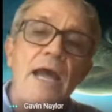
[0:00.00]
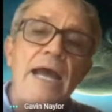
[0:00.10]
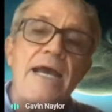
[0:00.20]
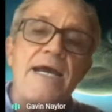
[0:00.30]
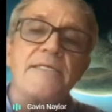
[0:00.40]

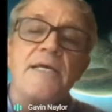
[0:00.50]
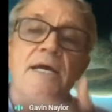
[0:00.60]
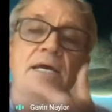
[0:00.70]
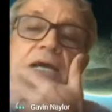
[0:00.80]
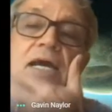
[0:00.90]
And
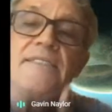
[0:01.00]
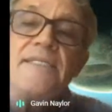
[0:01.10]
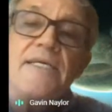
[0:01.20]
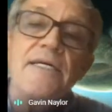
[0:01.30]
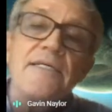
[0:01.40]
the
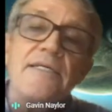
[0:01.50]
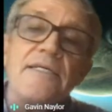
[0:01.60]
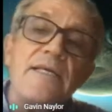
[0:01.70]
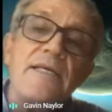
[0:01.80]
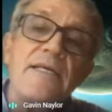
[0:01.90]
idea that
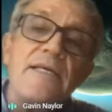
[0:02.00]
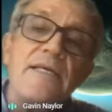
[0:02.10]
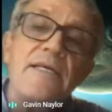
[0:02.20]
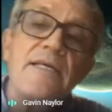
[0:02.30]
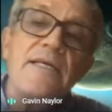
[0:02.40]
there's been natural